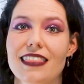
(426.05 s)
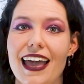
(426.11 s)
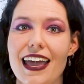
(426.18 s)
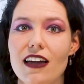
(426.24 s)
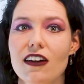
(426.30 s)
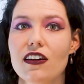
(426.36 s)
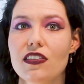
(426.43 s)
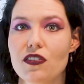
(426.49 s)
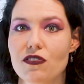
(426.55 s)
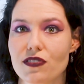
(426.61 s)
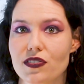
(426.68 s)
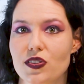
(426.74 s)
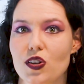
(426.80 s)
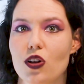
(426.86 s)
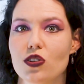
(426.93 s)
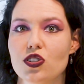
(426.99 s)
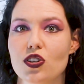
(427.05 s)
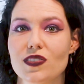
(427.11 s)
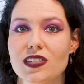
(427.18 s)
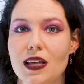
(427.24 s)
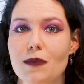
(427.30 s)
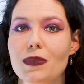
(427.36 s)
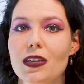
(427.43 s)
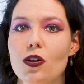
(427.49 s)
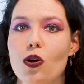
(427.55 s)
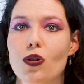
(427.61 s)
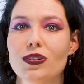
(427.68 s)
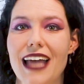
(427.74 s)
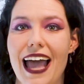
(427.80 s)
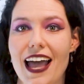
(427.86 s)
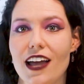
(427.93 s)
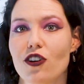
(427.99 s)
They are the results of something
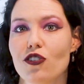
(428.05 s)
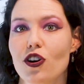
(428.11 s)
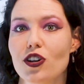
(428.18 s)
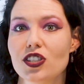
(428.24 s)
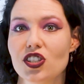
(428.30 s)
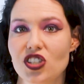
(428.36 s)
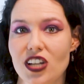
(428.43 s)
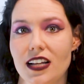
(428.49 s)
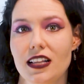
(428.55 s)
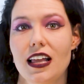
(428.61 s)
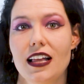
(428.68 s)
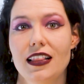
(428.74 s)
called Agarose Gel